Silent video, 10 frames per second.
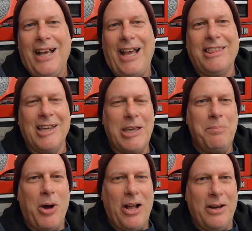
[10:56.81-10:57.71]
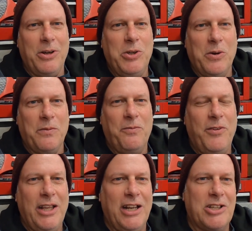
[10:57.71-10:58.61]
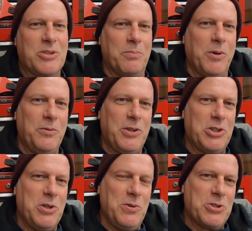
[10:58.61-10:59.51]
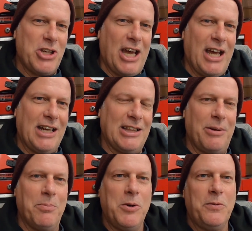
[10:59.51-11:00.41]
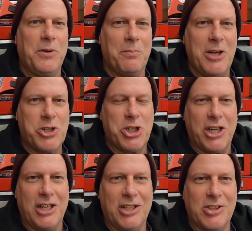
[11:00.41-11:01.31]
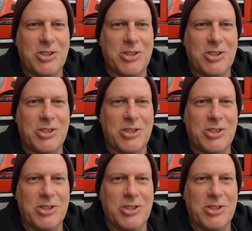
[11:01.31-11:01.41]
I think he bought it new in Phoenix and moved to Tucson and then moved to Michigan in